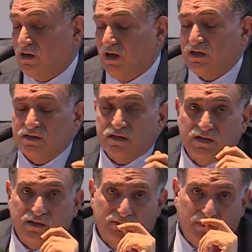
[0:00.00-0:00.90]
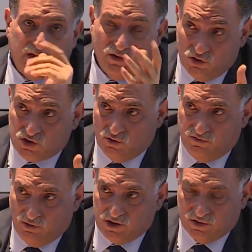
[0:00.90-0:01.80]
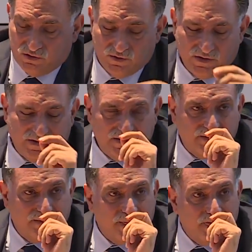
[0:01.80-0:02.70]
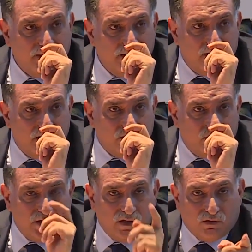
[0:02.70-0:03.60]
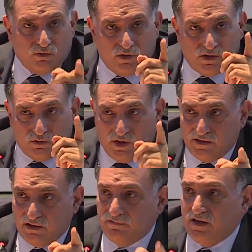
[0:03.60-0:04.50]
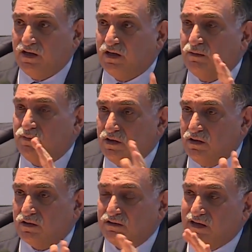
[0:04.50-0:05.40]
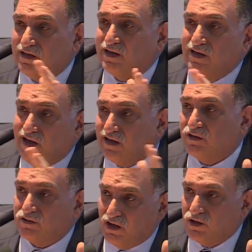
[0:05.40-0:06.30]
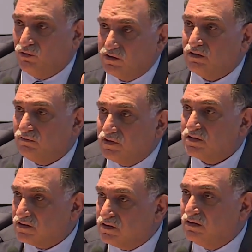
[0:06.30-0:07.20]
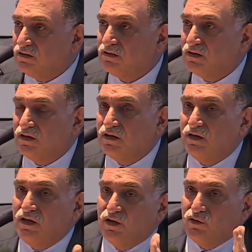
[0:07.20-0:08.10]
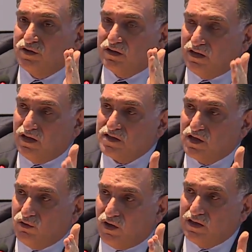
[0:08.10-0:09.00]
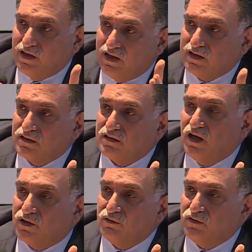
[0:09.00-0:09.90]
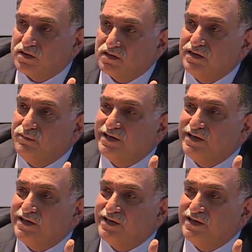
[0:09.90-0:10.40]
Arafat, who signed the Oslo Accord in Washington, he was not. And we used to say that this was a trap